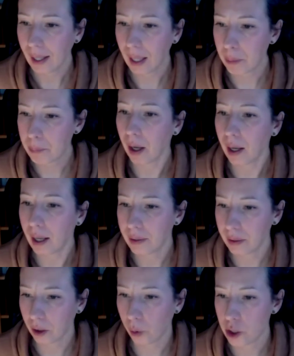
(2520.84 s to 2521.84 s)

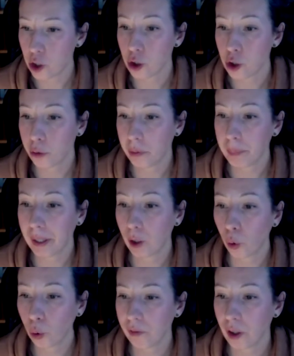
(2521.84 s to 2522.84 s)
Another question, should we
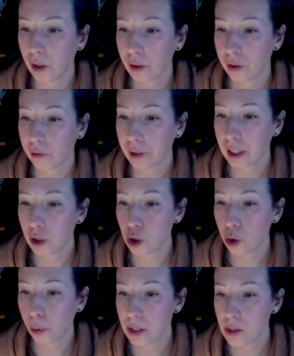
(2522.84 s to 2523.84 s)
make all of our 3
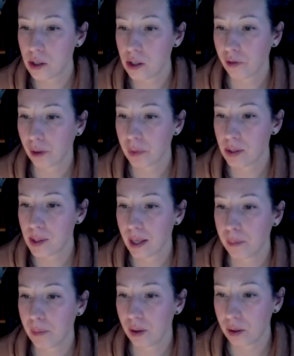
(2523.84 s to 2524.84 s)
choices from the
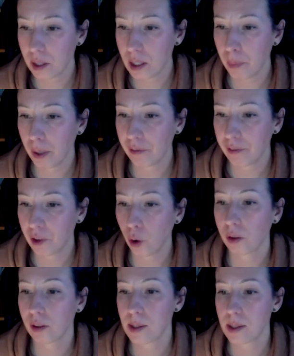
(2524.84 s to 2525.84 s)
same theme? If
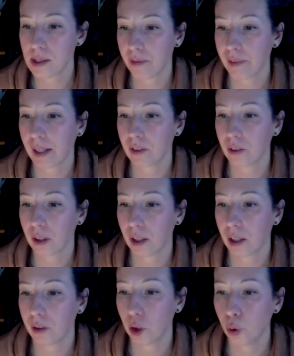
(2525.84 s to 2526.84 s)
not, does this affect
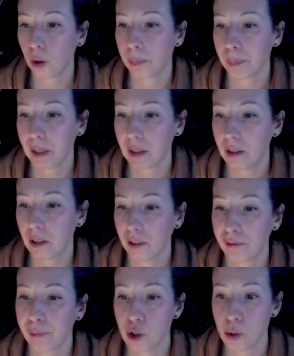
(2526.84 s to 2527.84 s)
your opinion
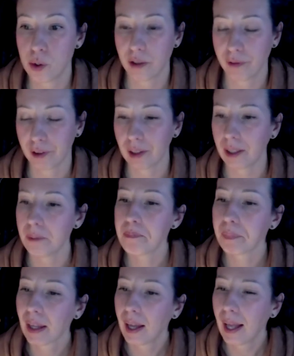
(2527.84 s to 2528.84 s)
if we choose differently?
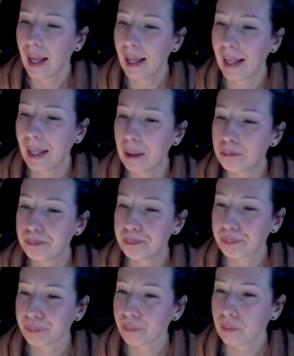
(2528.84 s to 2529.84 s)

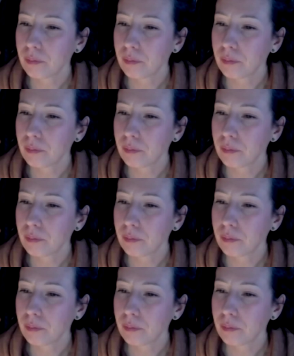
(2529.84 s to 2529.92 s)
Good